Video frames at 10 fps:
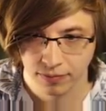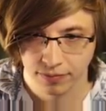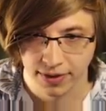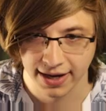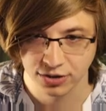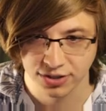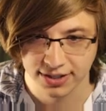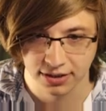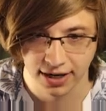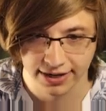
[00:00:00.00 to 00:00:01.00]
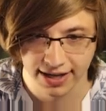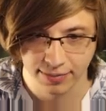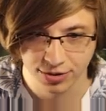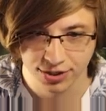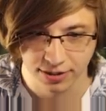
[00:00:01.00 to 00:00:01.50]
And just deal a lot of
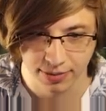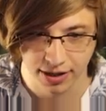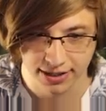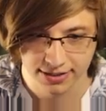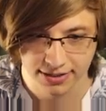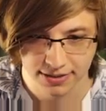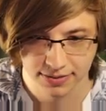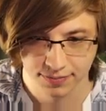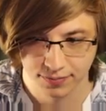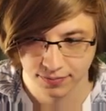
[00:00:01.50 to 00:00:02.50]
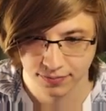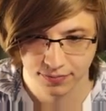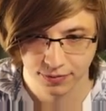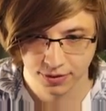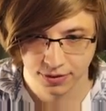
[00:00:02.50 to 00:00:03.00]
damage to the boss.
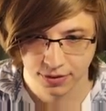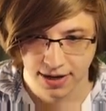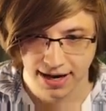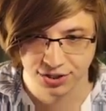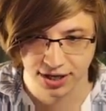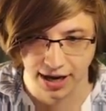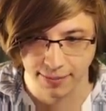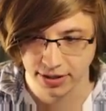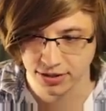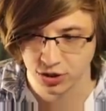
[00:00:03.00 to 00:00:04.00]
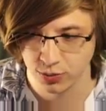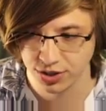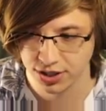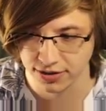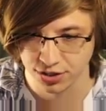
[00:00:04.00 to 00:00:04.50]
Actually, yeah, I'm gonna
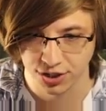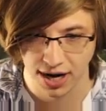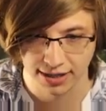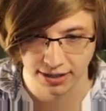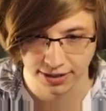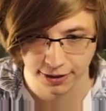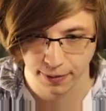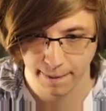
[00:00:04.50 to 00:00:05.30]
switch to the shotgun here.